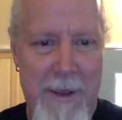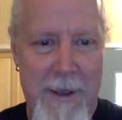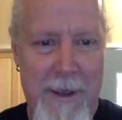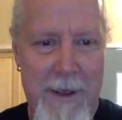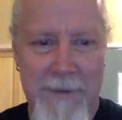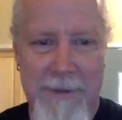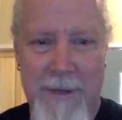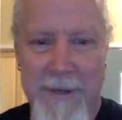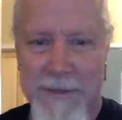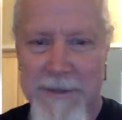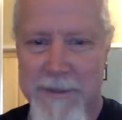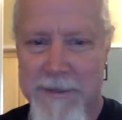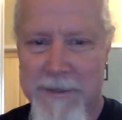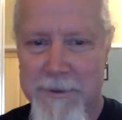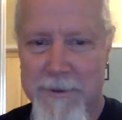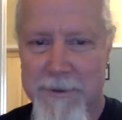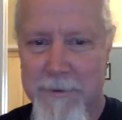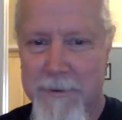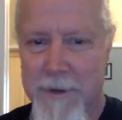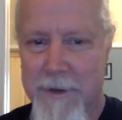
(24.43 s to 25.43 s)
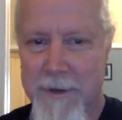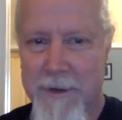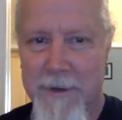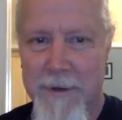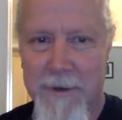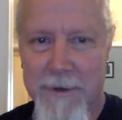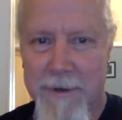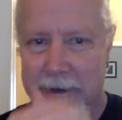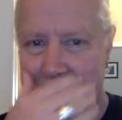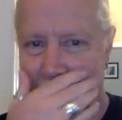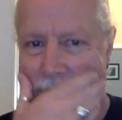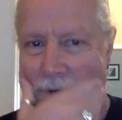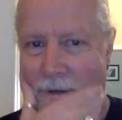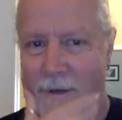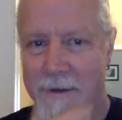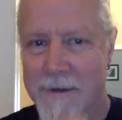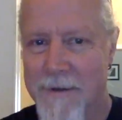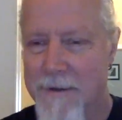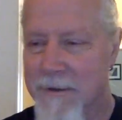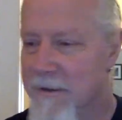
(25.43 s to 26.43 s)
Thanks to
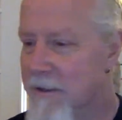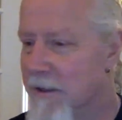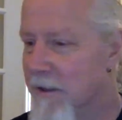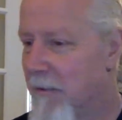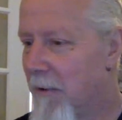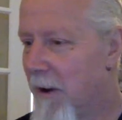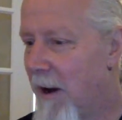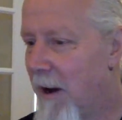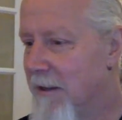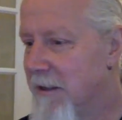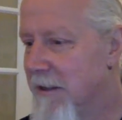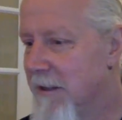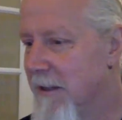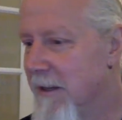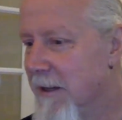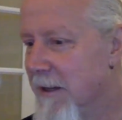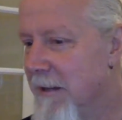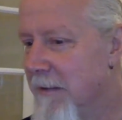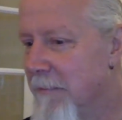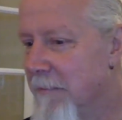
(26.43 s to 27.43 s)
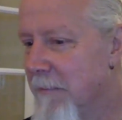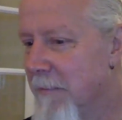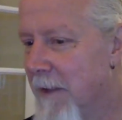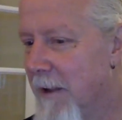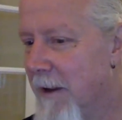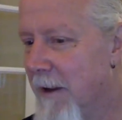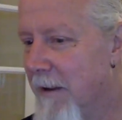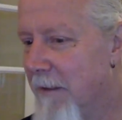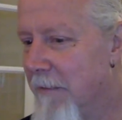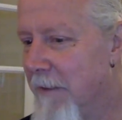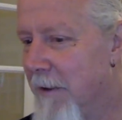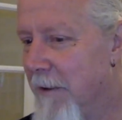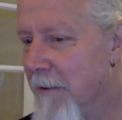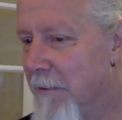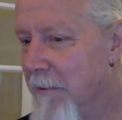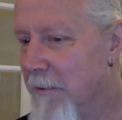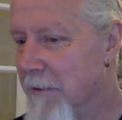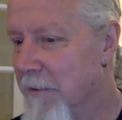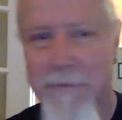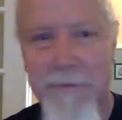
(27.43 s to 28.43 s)
the generosity of the
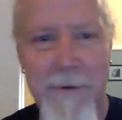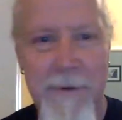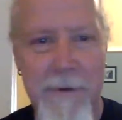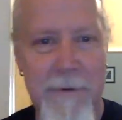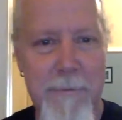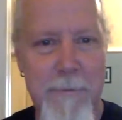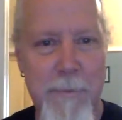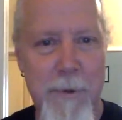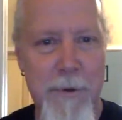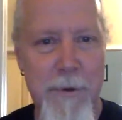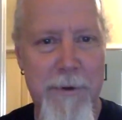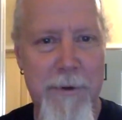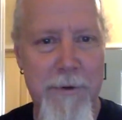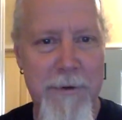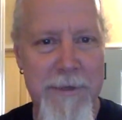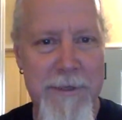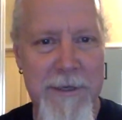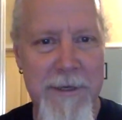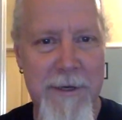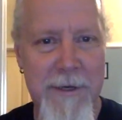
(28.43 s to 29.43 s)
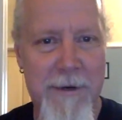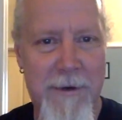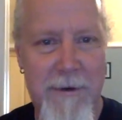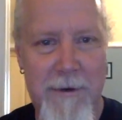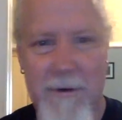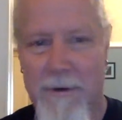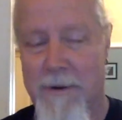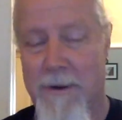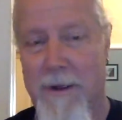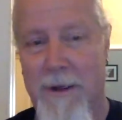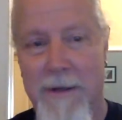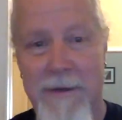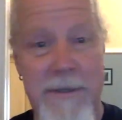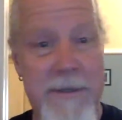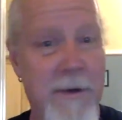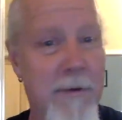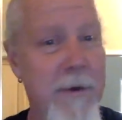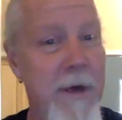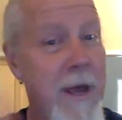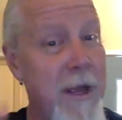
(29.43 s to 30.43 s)
owners of the Blue Goose here. And
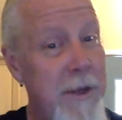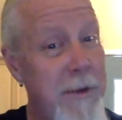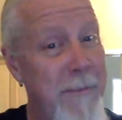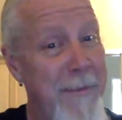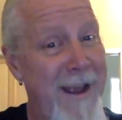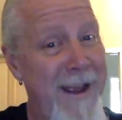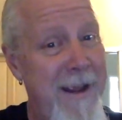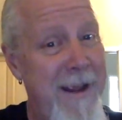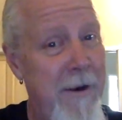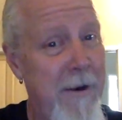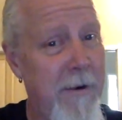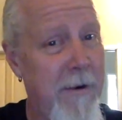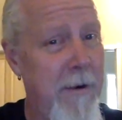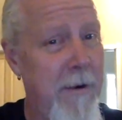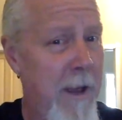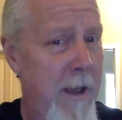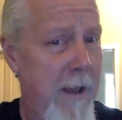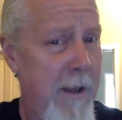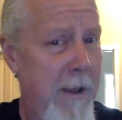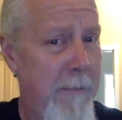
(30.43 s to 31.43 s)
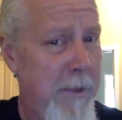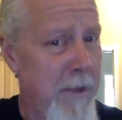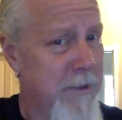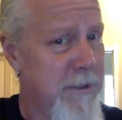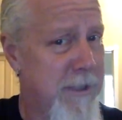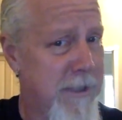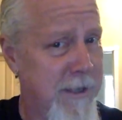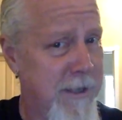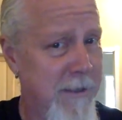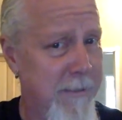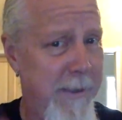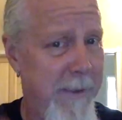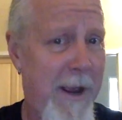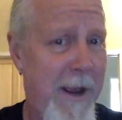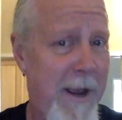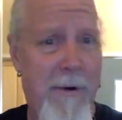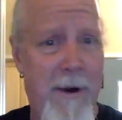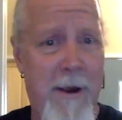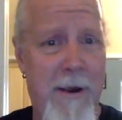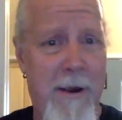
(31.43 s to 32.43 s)
so you may hear music in the
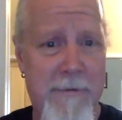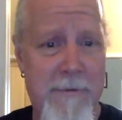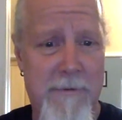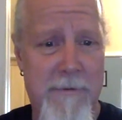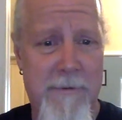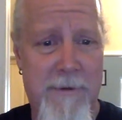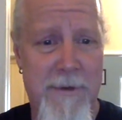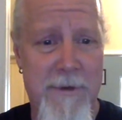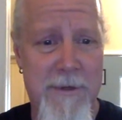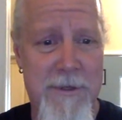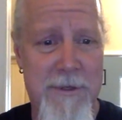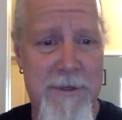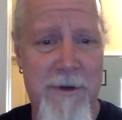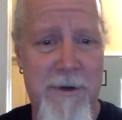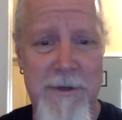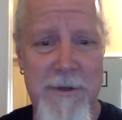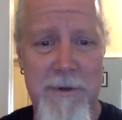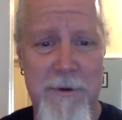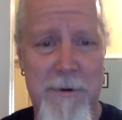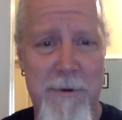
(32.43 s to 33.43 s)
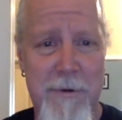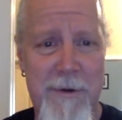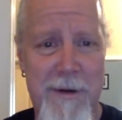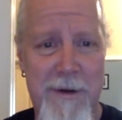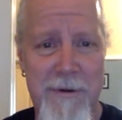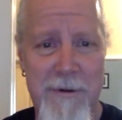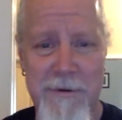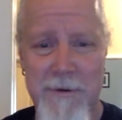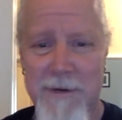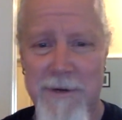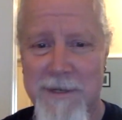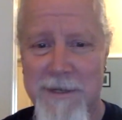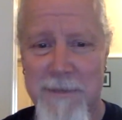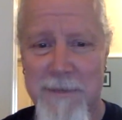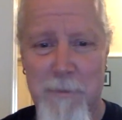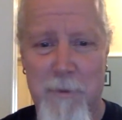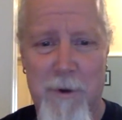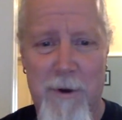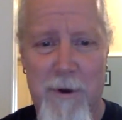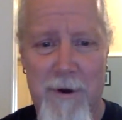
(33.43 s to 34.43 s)
background, construction crew here doing
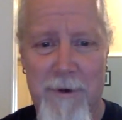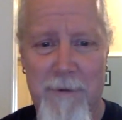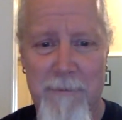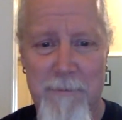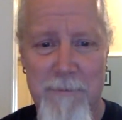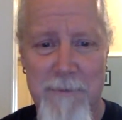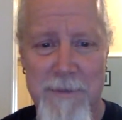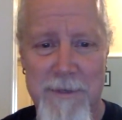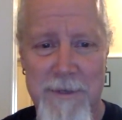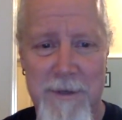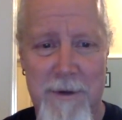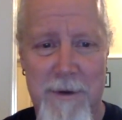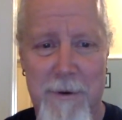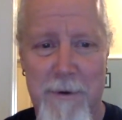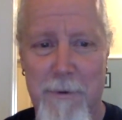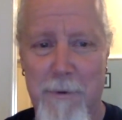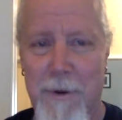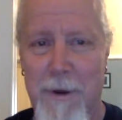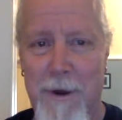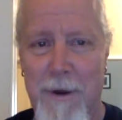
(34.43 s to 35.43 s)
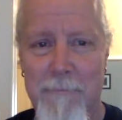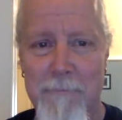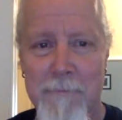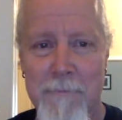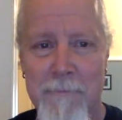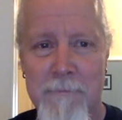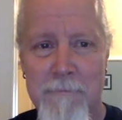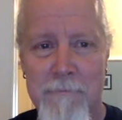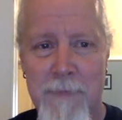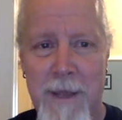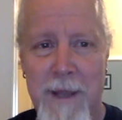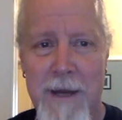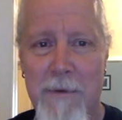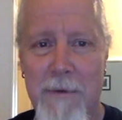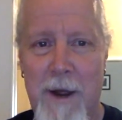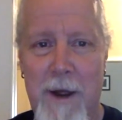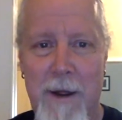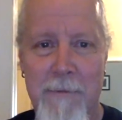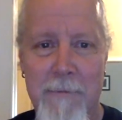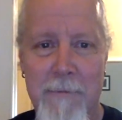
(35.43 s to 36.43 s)
some work. So
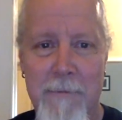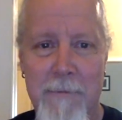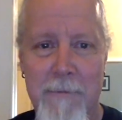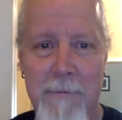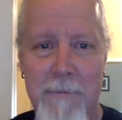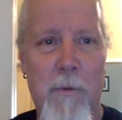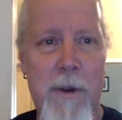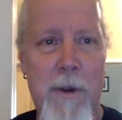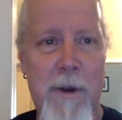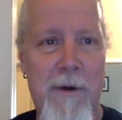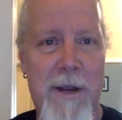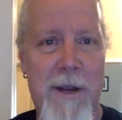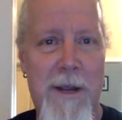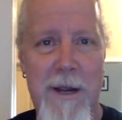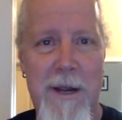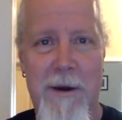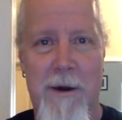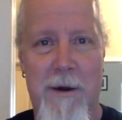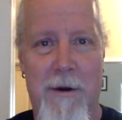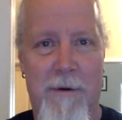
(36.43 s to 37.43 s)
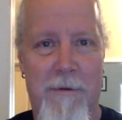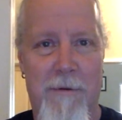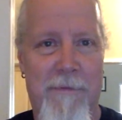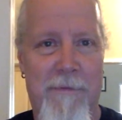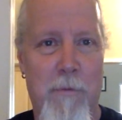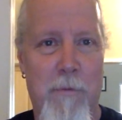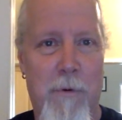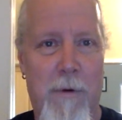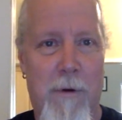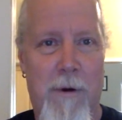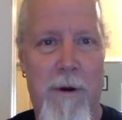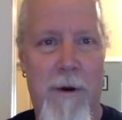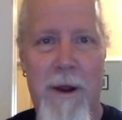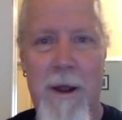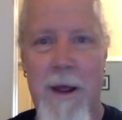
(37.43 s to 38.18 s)
anyway, we are here for